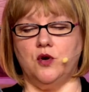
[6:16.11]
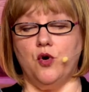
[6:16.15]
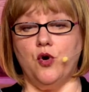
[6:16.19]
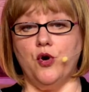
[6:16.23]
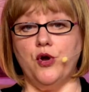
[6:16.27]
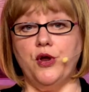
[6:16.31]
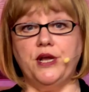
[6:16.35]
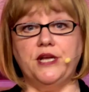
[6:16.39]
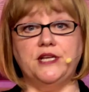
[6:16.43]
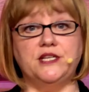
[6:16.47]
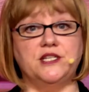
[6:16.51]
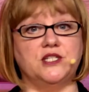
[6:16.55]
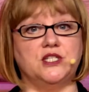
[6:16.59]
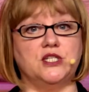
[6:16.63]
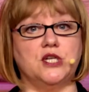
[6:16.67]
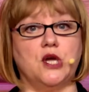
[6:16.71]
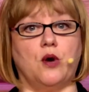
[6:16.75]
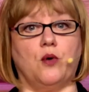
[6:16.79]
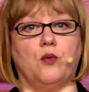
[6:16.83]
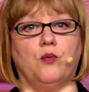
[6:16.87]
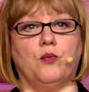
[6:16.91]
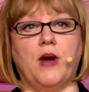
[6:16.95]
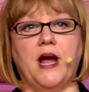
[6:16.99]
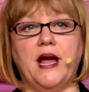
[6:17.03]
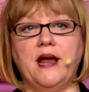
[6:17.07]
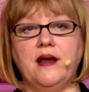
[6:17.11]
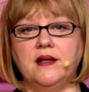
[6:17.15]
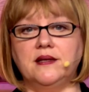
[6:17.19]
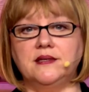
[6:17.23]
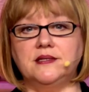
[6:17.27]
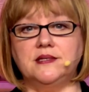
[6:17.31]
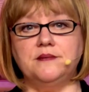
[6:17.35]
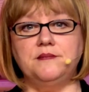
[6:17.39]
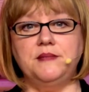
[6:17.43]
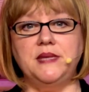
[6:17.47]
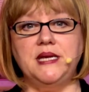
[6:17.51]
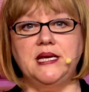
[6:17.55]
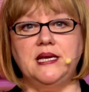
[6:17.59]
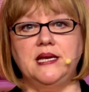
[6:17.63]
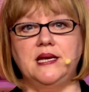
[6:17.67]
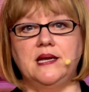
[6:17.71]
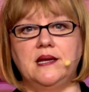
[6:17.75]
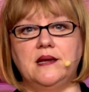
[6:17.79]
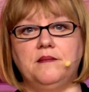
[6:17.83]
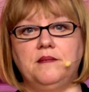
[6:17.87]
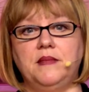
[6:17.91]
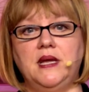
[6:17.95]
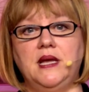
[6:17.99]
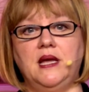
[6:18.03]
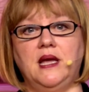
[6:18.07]
Or you can just go right onto
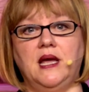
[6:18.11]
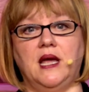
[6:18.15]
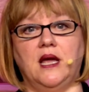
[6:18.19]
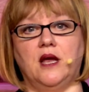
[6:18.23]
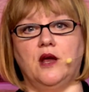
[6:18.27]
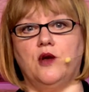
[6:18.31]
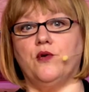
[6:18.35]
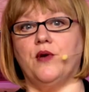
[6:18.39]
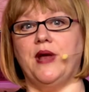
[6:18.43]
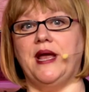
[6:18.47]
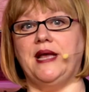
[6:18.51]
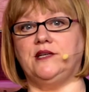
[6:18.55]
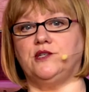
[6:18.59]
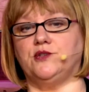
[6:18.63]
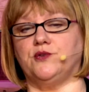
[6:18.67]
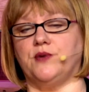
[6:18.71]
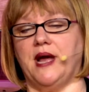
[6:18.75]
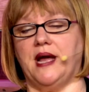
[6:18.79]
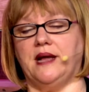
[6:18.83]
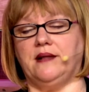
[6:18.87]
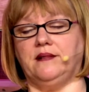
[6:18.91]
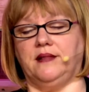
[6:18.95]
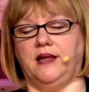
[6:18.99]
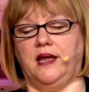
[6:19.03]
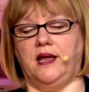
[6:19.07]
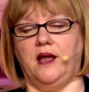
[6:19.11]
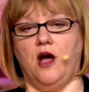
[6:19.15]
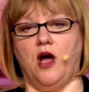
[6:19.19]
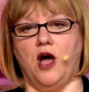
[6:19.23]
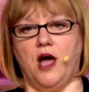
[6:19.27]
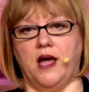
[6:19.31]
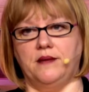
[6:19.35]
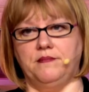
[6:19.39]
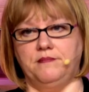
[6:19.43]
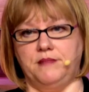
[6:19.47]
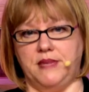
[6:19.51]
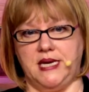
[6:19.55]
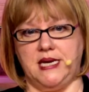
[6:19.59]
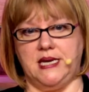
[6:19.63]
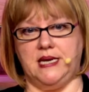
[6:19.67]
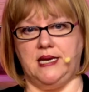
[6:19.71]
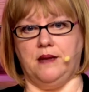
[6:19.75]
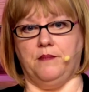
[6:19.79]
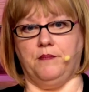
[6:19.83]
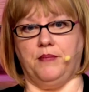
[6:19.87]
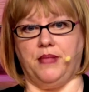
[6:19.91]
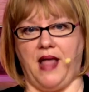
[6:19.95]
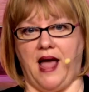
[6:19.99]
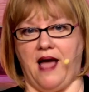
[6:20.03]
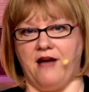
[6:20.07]
Medium and create directly on
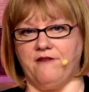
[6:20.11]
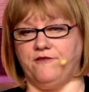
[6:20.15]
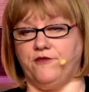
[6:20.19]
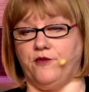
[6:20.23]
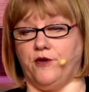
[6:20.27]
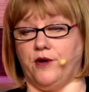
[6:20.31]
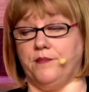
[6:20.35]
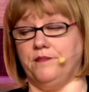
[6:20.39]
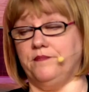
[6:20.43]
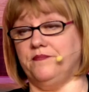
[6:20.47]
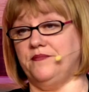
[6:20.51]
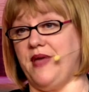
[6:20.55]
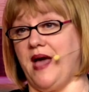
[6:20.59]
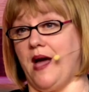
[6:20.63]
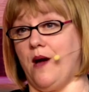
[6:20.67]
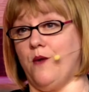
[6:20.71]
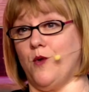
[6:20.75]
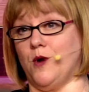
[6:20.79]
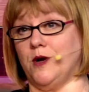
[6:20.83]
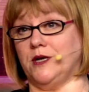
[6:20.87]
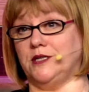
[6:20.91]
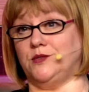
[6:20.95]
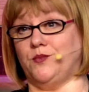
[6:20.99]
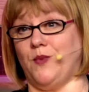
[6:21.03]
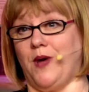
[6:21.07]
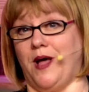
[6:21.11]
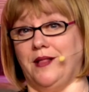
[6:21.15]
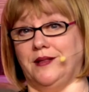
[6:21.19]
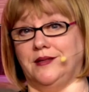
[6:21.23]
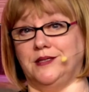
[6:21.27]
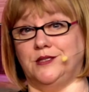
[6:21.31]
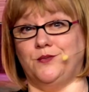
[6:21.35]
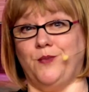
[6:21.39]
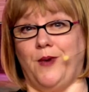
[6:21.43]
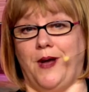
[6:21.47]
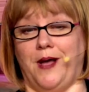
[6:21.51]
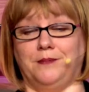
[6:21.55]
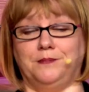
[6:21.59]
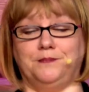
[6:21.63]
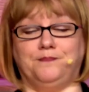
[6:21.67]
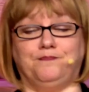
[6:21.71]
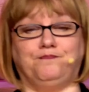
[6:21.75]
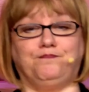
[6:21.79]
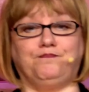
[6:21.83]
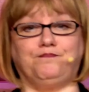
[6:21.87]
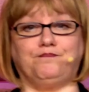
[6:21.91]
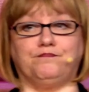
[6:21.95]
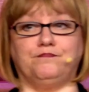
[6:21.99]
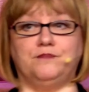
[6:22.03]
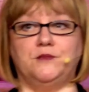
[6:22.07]
Medium platform. That works well as well.
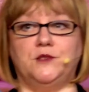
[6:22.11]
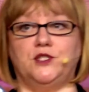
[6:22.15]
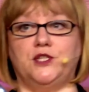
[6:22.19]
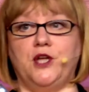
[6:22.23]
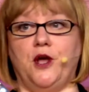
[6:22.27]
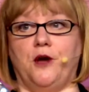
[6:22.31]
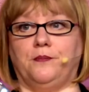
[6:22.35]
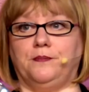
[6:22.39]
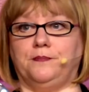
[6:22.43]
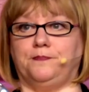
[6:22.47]
So